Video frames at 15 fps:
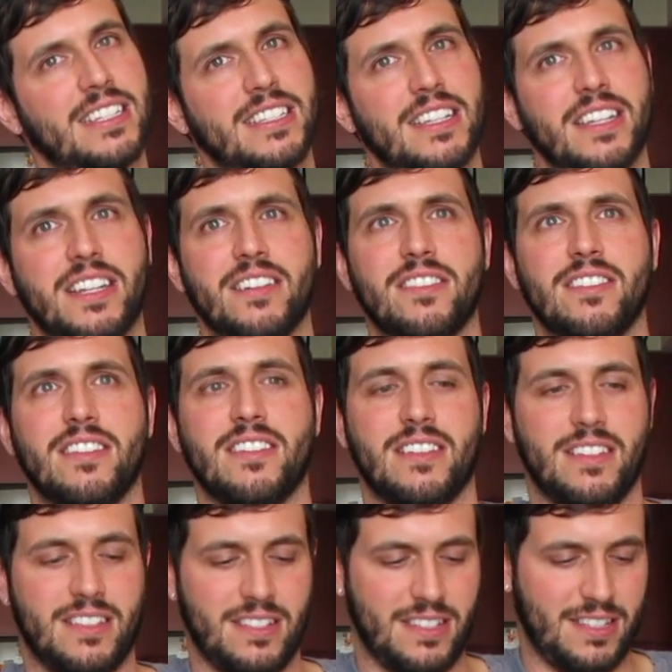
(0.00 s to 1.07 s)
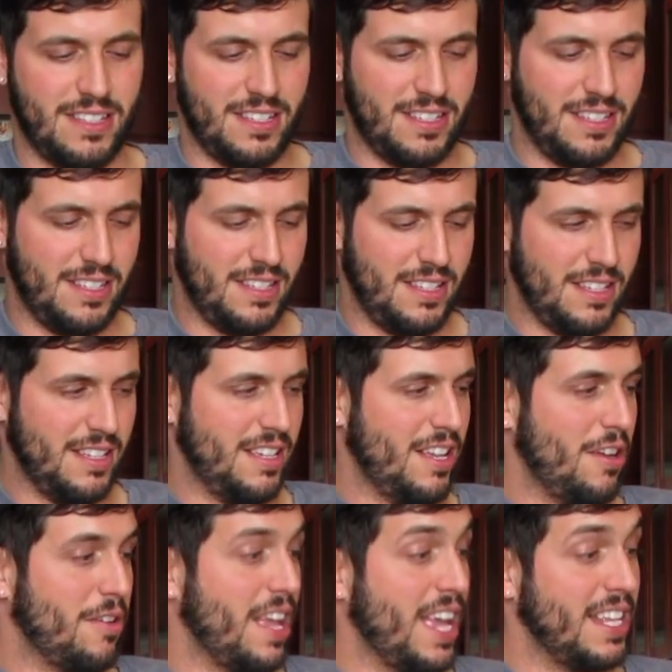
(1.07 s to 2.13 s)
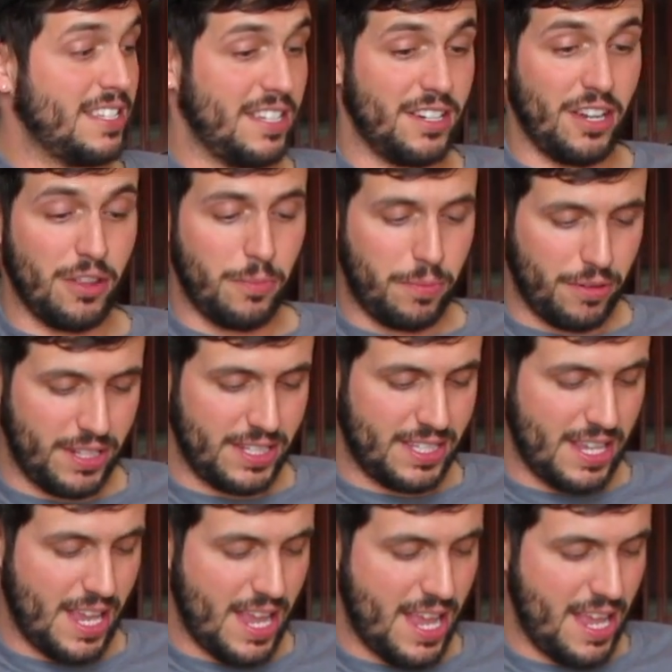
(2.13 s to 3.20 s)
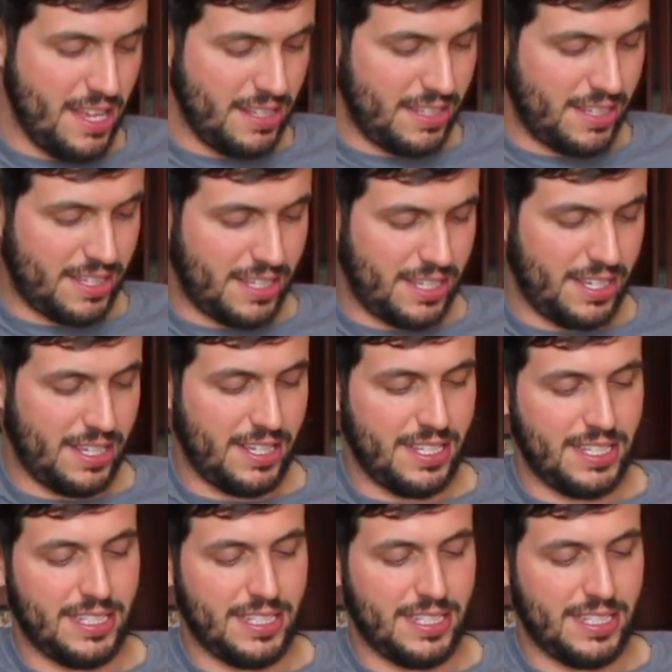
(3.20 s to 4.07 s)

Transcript: A little. Okay, it's another princess.